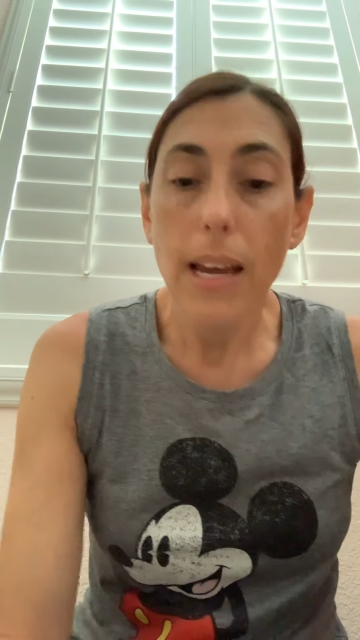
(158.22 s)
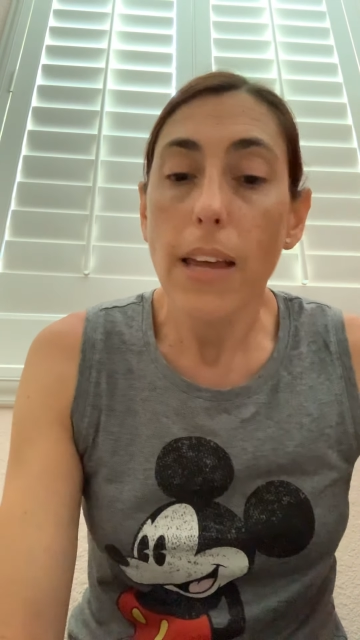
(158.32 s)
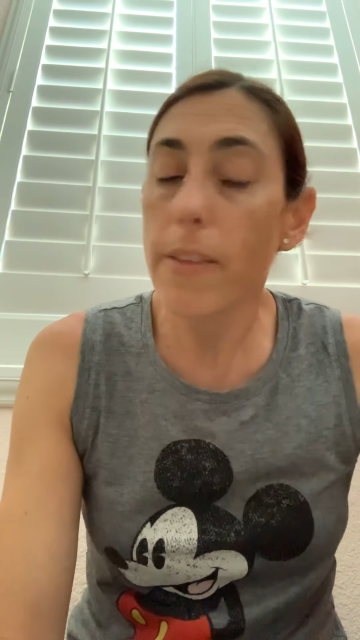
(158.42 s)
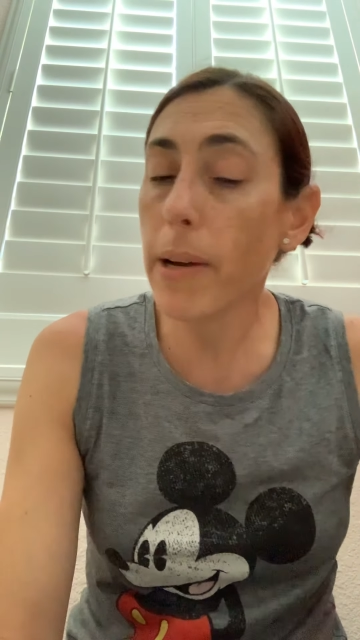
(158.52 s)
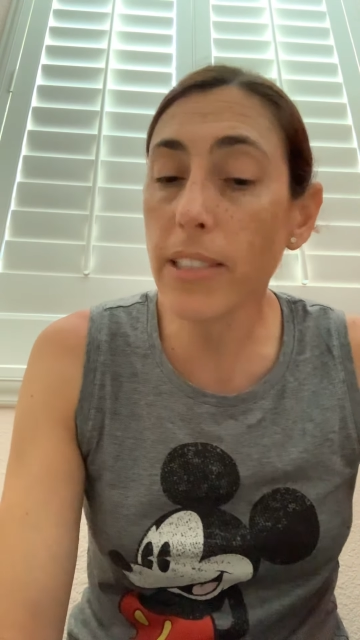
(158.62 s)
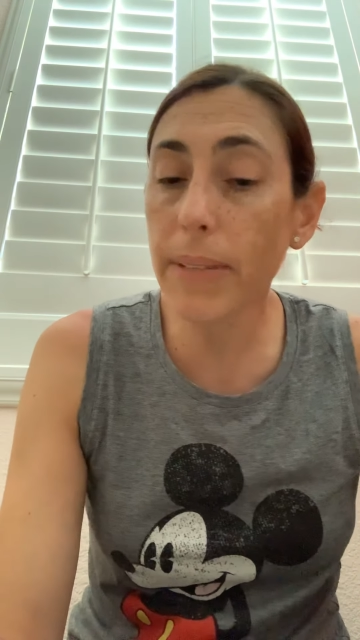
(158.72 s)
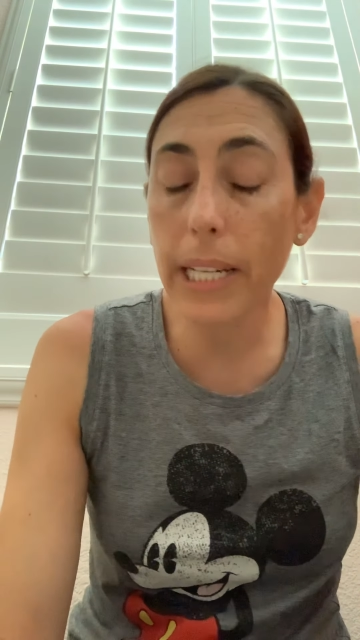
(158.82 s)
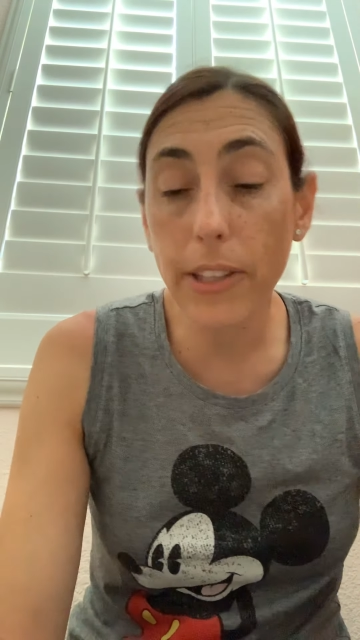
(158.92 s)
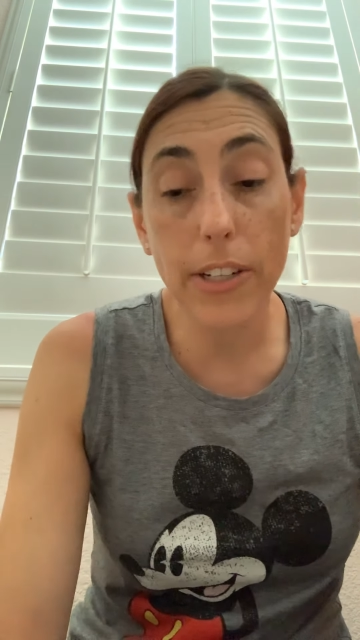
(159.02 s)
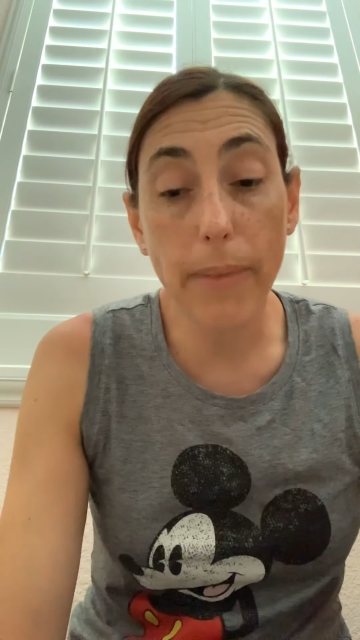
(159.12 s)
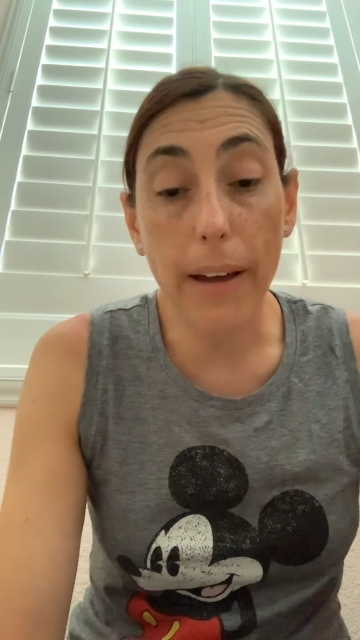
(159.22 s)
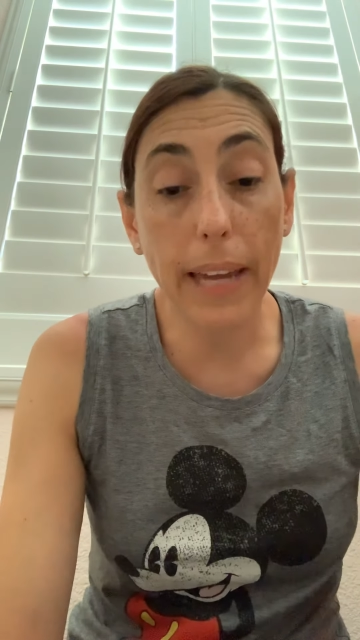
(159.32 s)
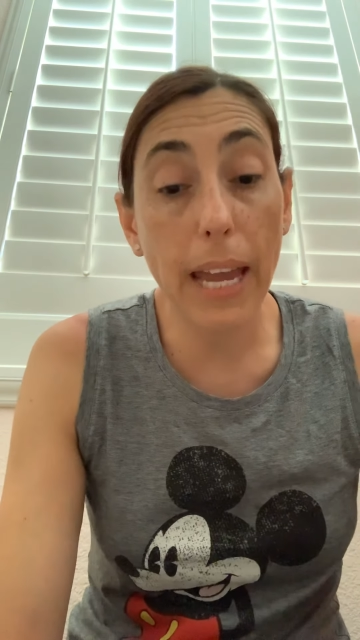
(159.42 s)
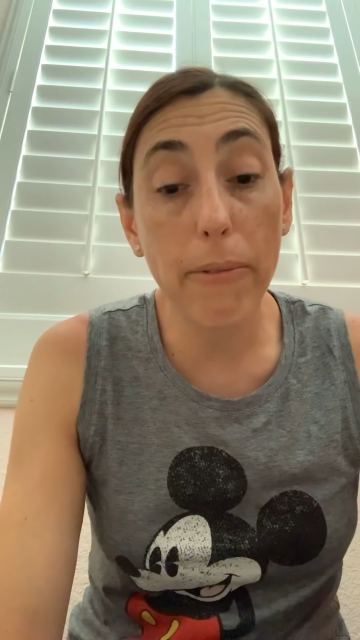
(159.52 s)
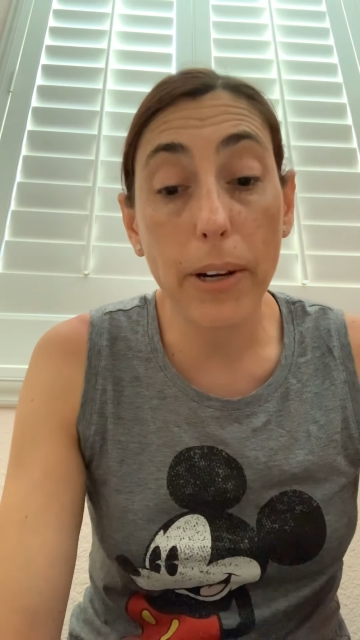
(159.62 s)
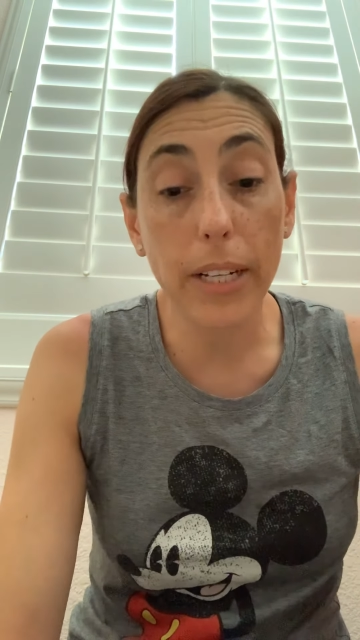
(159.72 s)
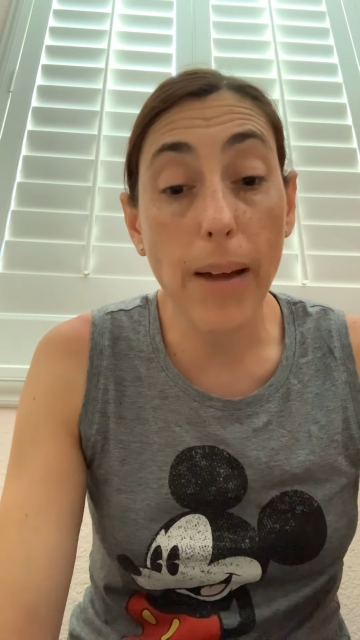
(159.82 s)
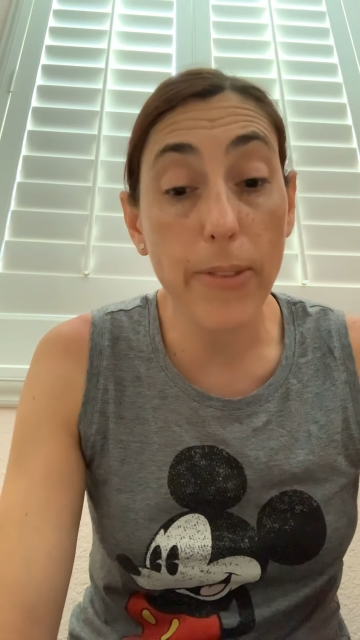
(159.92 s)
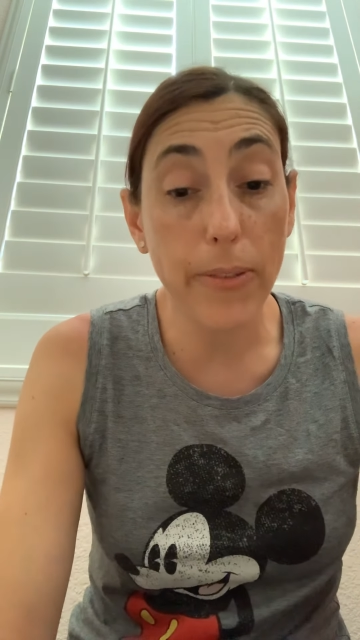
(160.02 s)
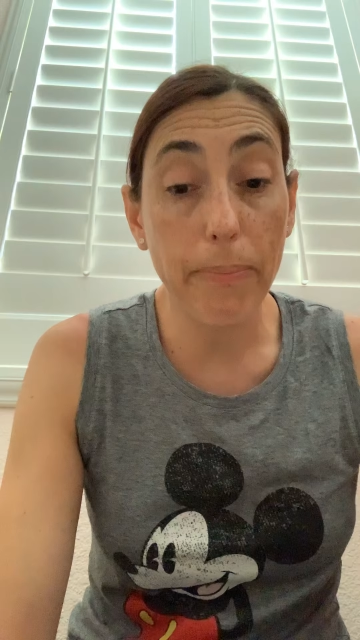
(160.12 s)
The most we can learn about Kate Warren
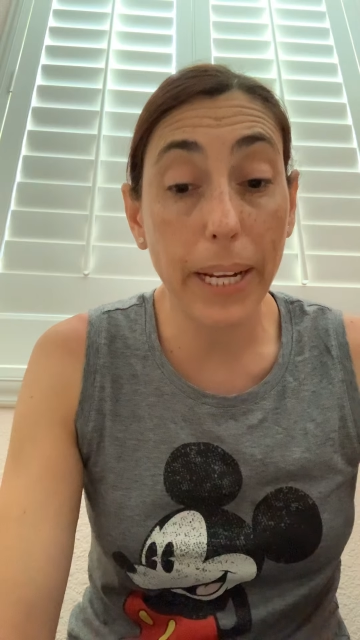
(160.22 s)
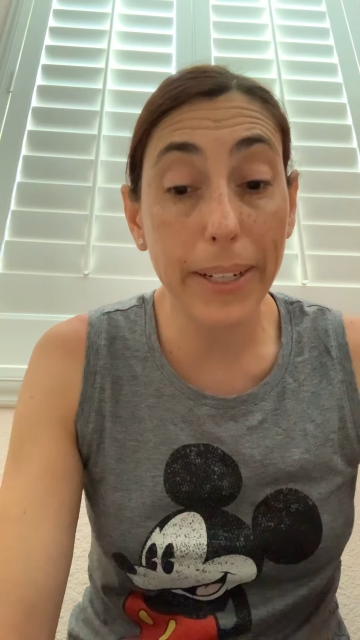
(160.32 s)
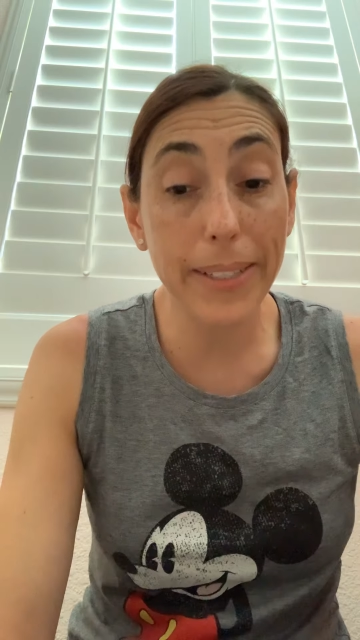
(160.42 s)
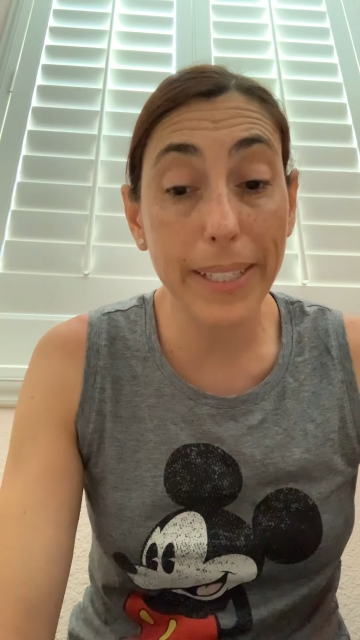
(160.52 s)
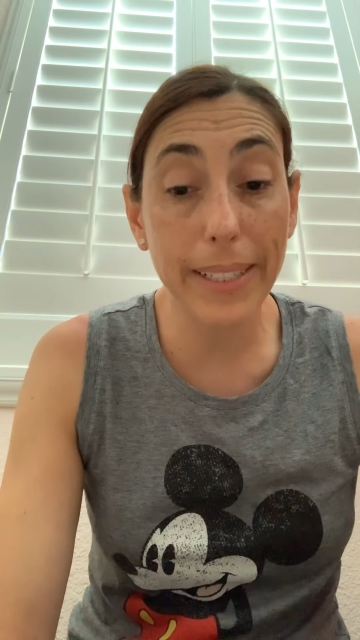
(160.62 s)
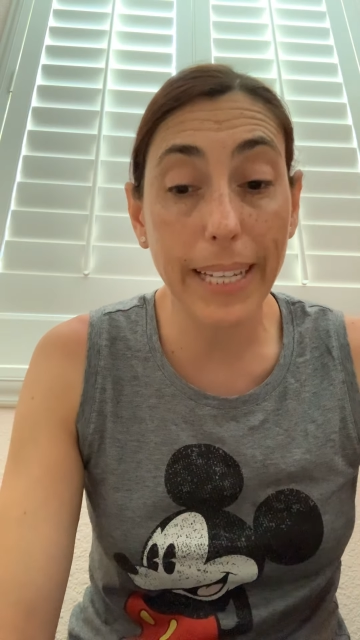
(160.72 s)
comes from Pinkerton's